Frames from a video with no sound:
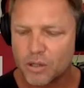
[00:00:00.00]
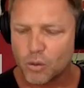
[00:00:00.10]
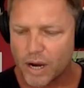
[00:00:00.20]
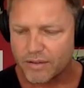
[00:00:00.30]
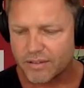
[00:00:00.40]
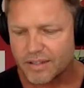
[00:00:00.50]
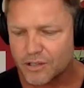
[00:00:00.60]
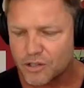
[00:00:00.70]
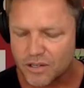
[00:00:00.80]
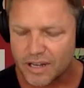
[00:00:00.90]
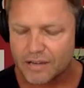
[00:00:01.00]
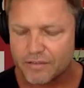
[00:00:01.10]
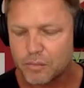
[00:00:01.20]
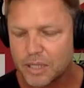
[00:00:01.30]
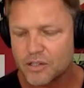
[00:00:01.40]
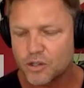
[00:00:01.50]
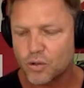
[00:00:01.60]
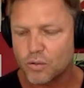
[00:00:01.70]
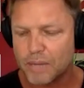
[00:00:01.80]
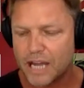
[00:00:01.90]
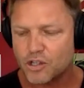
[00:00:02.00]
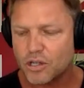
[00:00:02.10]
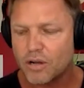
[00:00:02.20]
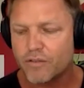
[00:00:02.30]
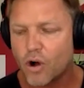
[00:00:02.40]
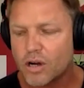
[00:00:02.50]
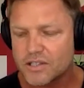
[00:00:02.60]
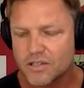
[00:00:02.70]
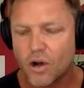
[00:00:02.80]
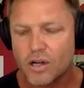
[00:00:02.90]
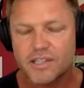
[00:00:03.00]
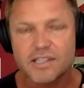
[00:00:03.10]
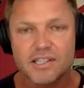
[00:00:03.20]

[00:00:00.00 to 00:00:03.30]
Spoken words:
the one thing that stood out for me is your Bachelor of Arts in